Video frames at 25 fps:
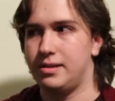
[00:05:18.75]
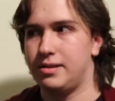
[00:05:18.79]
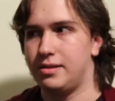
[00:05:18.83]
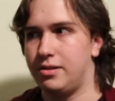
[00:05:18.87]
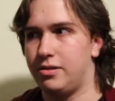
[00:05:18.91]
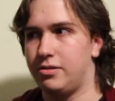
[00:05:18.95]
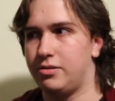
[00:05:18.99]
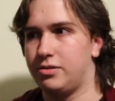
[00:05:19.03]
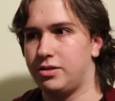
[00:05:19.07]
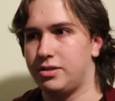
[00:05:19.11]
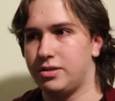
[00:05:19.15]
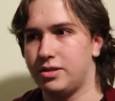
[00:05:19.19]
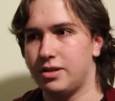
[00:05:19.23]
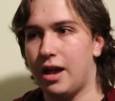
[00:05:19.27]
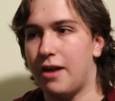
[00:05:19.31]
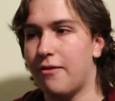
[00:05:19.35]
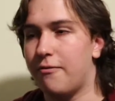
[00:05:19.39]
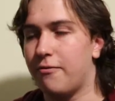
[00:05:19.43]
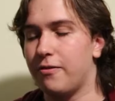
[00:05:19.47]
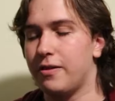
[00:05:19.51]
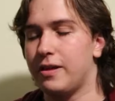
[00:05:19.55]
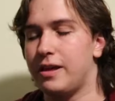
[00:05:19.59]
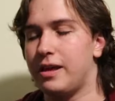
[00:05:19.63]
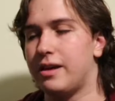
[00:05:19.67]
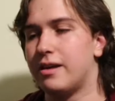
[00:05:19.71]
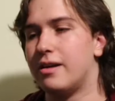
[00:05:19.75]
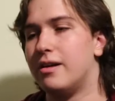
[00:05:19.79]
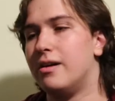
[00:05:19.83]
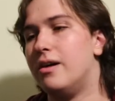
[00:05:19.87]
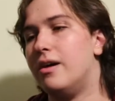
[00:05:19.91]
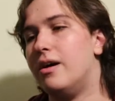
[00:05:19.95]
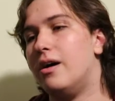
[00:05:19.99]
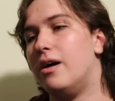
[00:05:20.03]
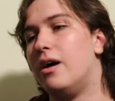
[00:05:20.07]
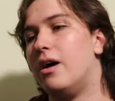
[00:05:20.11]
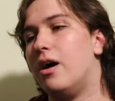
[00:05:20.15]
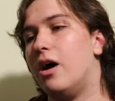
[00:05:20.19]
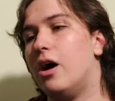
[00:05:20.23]
There's definitely
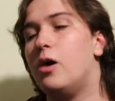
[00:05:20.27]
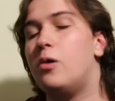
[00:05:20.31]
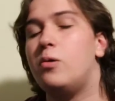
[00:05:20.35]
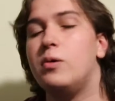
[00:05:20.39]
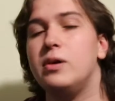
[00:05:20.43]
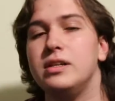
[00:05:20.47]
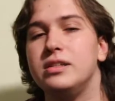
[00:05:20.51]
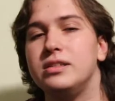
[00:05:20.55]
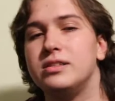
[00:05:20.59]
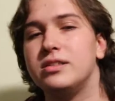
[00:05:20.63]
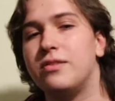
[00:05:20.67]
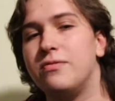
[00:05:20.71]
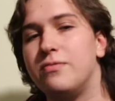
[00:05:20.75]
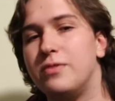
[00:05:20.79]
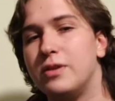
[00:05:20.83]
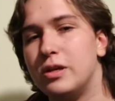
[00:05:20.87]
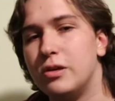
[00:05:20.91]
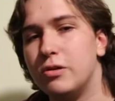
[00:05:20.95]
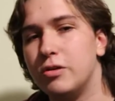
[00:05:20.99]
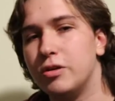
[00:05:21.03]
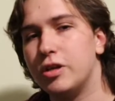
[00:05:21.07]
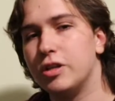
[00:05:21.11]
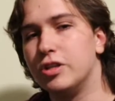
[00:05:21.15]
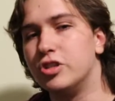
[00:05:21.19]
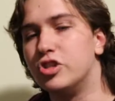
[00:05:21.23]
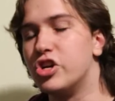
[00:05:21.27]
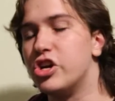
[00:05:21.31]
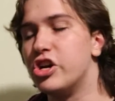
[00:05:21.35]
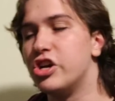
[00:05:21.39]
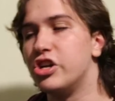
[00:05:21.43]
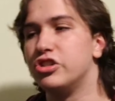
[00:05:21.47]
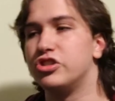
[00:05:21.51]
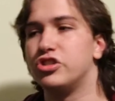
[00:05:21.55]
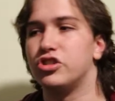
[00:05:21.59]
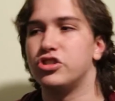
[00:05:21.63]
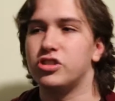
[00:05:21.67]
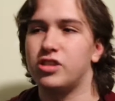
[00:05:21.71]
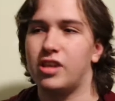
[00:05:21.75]
always something you can change.